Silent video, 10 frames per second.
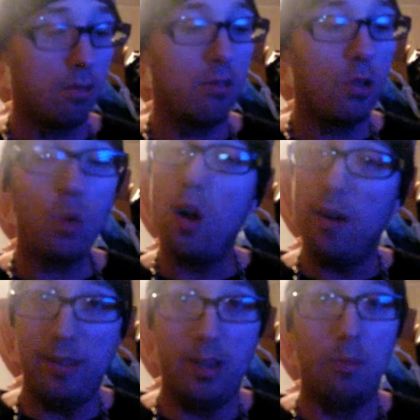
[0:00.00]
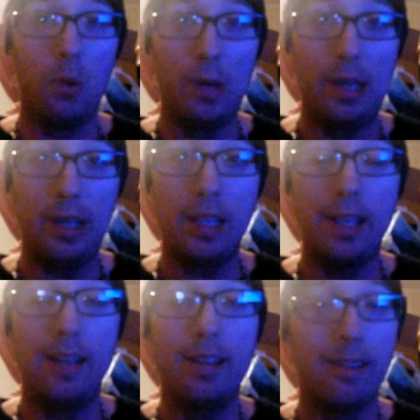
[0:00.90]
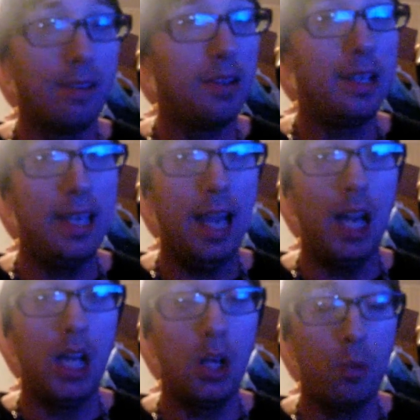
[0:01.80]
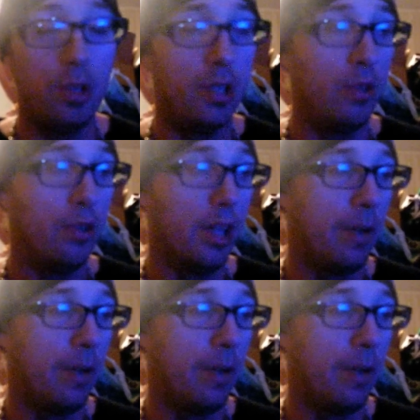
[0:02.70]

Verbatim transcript: 12 in the morning. Uh, yeah, we do though.